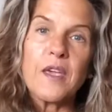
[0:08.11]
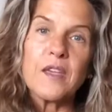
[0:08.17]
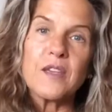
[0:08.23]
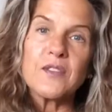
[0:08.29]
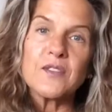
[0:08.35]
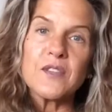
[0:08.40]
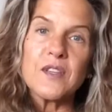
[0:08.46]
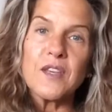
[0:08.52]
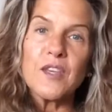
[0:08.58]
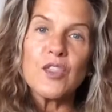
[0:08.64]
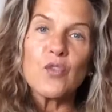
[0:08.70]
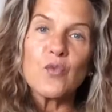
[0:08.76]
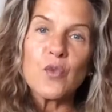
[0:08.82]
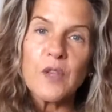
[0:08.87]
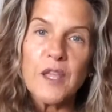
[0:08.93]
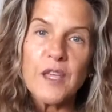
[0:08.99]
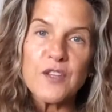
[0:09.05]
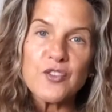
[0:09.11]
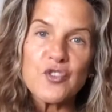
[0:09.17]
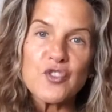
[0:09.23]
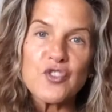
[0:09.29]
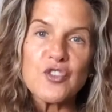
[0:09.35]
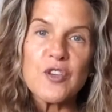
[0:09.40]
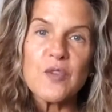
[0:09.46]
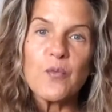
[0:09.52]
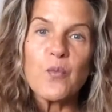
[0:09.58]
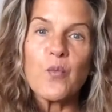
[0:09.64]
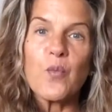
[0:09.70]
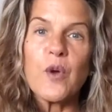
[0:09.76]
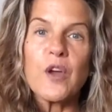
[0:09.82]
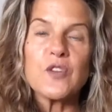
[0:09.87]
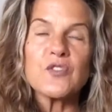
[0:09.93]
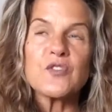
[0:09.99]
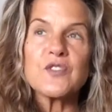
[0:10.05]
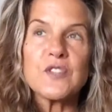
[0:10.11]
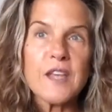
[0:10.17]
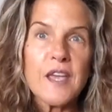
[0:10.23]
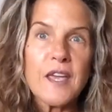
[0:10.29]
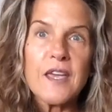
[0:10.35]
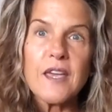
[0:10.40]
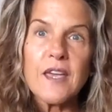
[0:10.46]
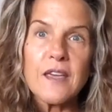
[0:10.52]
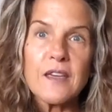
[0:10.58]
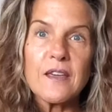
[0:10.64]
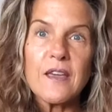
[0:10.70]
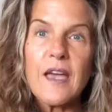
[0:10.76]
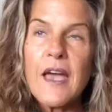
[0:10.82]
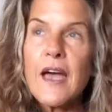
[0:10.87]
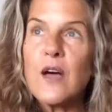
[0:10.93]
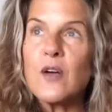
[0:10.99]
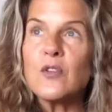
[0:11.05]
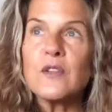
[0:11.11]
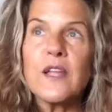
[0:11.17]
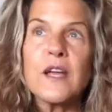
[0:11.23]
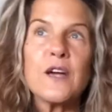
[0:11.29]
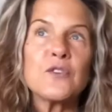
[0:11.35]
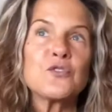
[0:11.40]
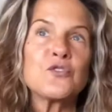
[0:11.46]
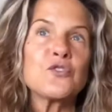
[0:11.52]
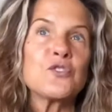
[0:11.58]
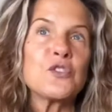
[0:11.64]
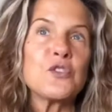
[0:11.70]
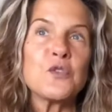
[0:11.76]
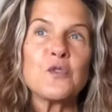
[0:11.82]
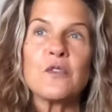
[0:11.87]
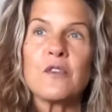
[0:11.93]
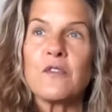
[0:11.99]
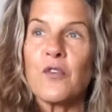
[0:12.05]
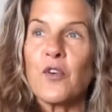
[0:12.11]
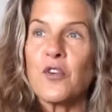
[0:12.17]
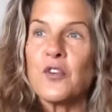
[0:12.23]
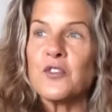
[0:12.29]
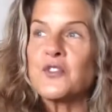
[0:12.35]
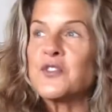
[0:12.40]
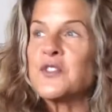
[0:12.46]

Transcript: is in the relationship we're saying out loud to the universe,